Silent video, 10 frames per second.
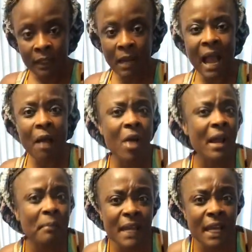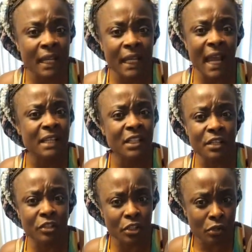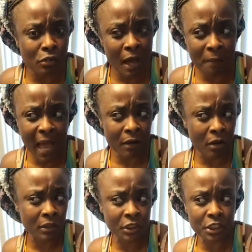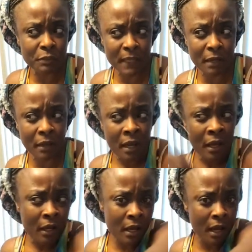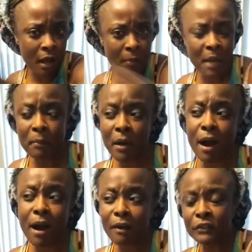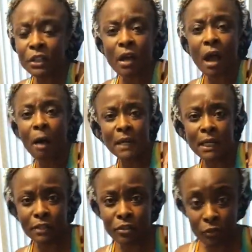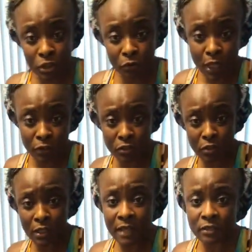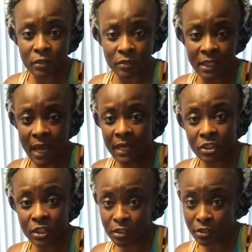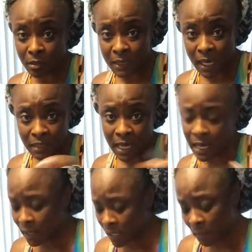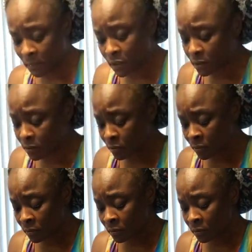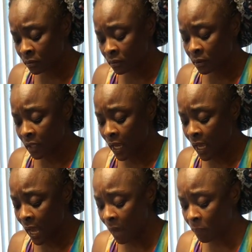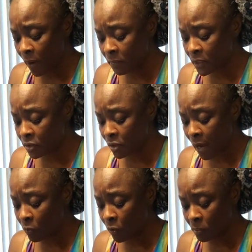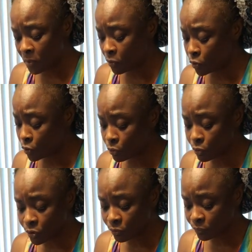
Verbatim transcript: I wanna be engaging too. I'm not gonna just be a member of the comment association. Sometimes I got comment too. And I promise you I won't be rude.